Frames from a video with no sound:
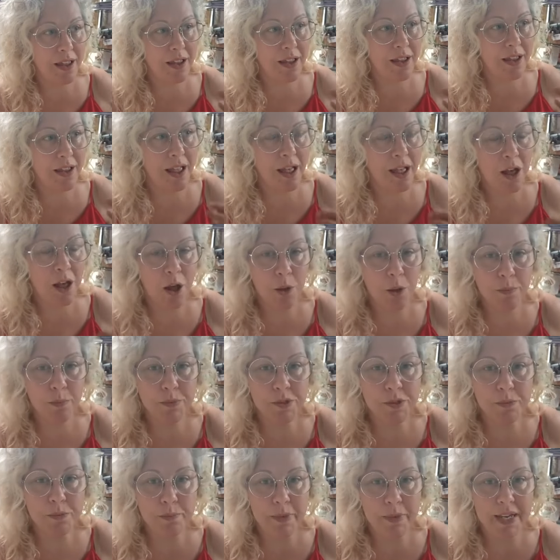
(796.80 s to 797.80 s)

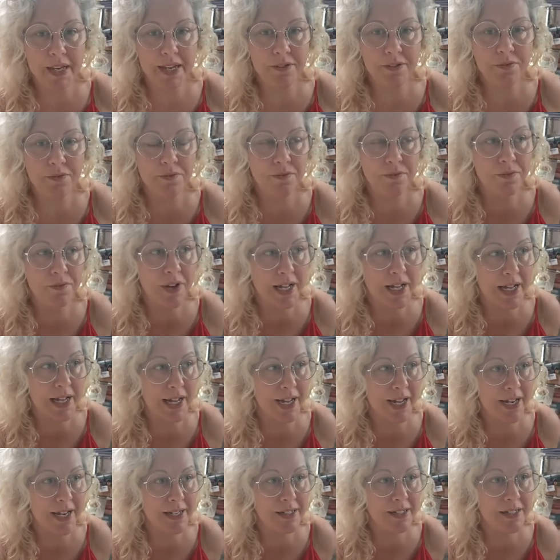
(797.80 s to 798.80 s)
helped me
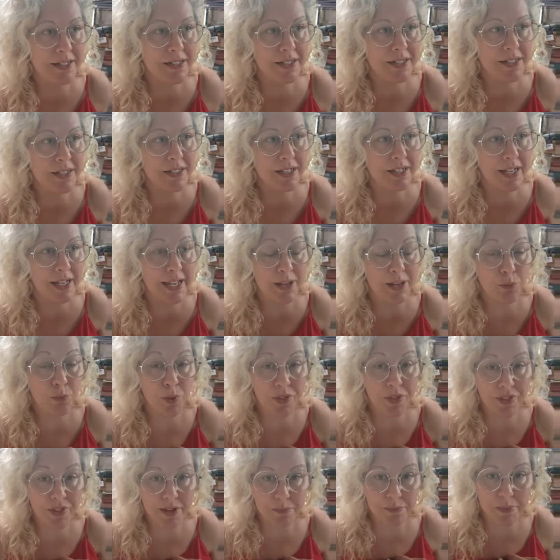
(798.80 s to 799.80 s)
find
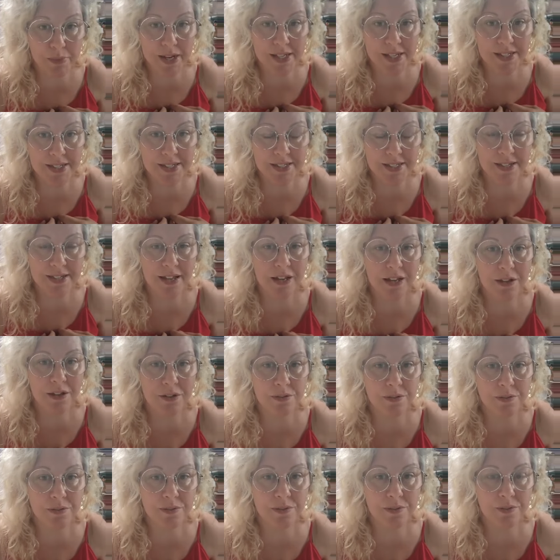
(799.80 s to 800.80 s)
within
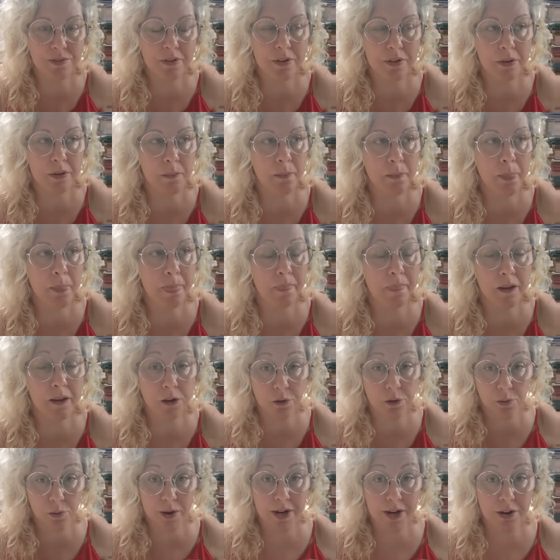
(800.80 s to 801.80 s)
myself a
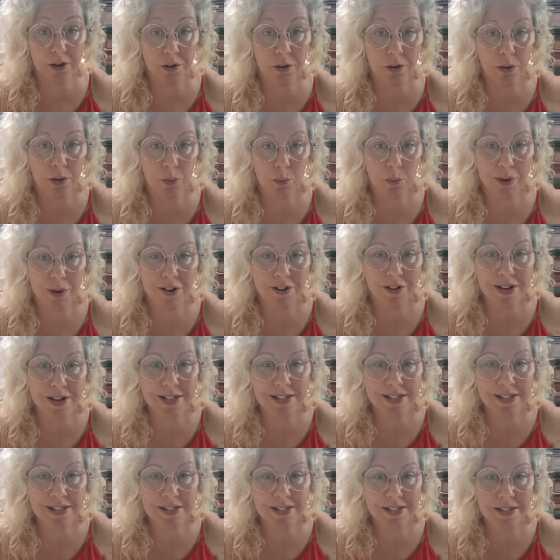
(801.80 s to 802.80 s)
greater
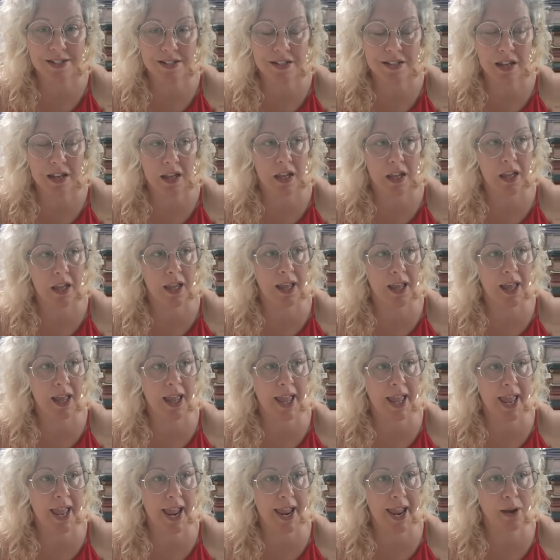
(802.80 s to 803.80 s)
awareness,
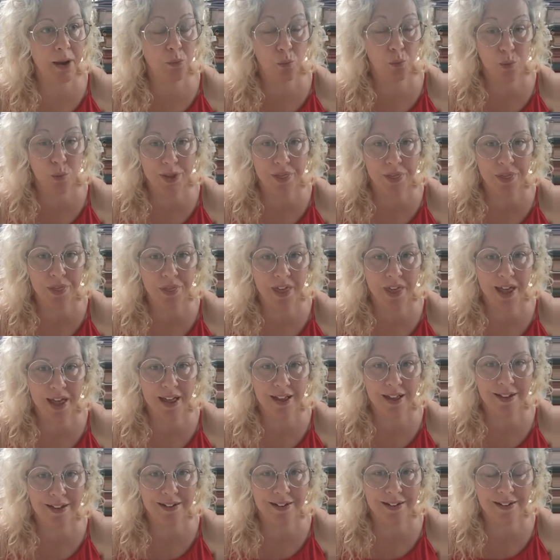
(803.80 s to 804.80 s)
and with
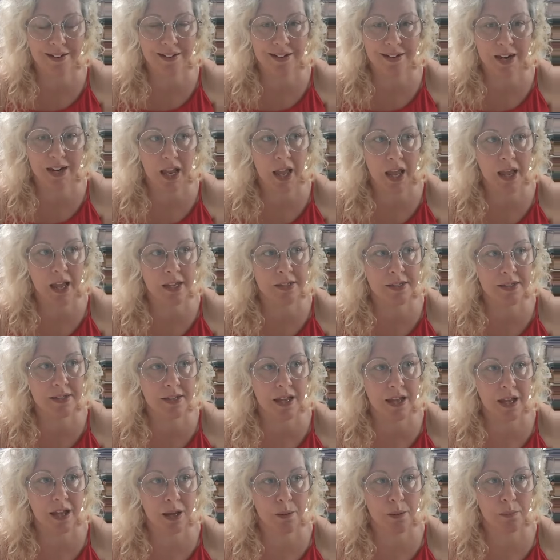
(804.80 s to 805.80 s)
that has
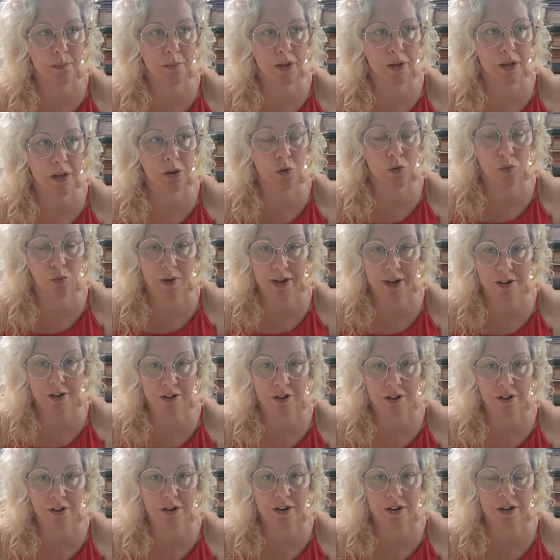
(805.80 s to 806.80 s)
come a
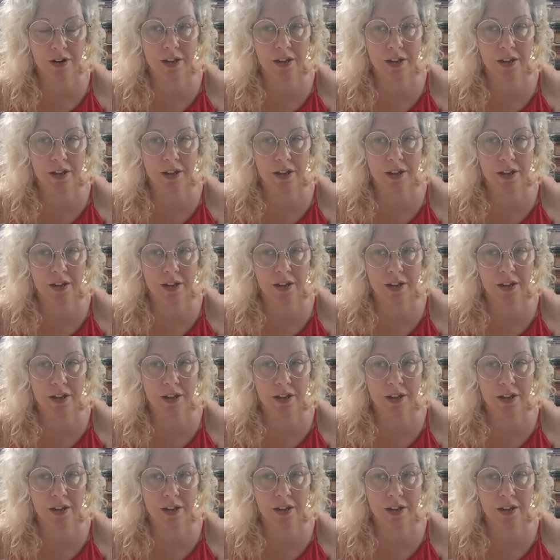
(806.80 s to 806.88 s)
greater